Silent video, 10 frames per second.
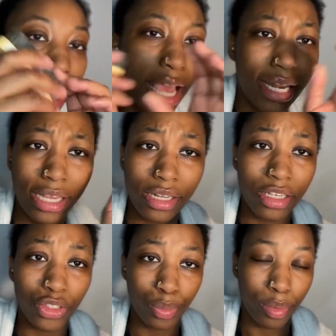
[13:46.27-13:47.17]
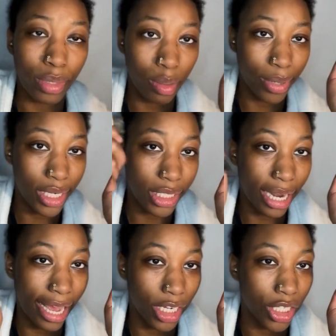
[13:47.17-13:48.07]
I didn't need a super big brush, and
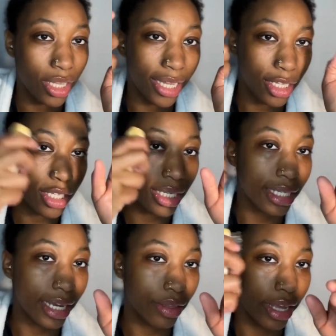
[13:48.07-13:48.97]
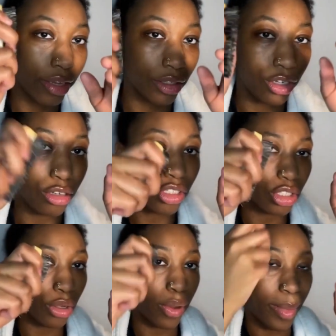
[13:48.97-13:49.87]
I actually like this because I can like, you know, just
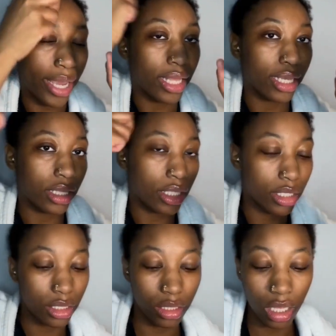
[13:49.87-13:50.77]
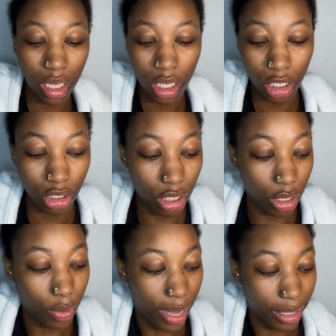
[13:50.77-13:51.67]
hold it in my hand like this.
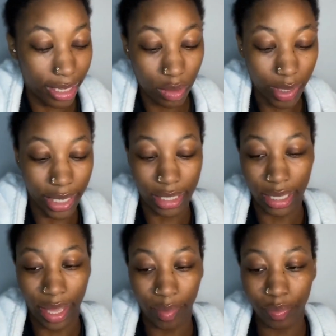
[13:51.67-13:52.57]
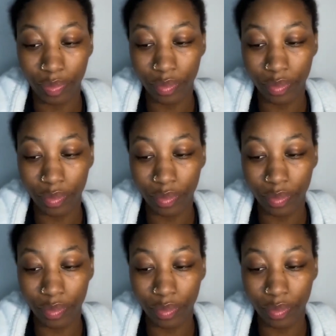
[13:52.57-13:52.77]
So that's why I got that.